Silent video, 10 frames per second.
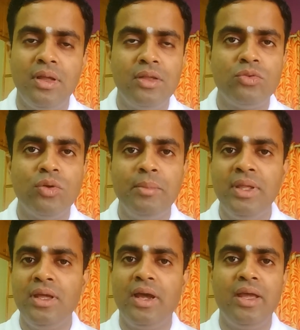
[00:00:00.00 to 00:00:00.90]

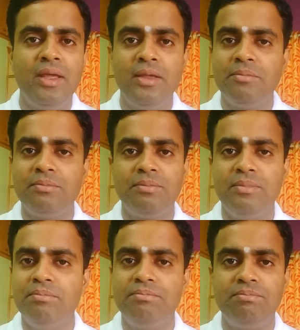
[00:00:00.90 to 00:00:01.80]
Swami, I.
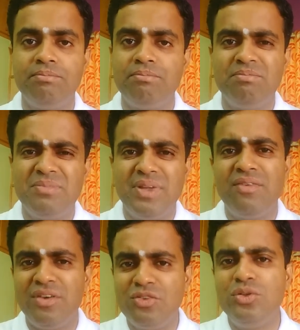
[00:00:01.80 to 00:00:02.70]

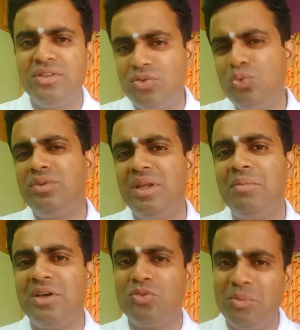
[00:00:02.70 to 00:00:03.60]
If it's just two, three
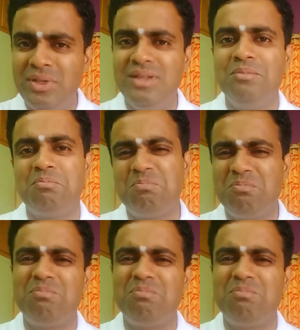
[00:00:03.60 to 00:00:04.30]
marks, Swami,